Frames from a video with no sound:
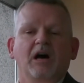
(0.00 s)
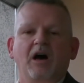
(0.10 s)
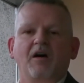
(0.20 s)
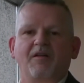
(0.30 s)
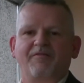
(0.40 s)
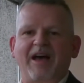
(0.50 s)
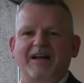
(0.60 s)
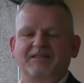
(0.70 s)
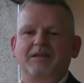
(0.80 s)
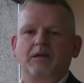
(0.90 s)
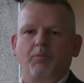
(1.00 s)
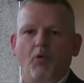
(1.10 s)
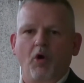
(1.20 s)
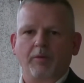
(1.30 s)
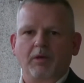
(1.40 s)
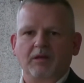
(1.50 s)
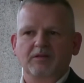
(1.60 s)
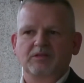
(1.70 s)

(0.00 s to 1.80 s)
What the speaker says: vaccine appointment.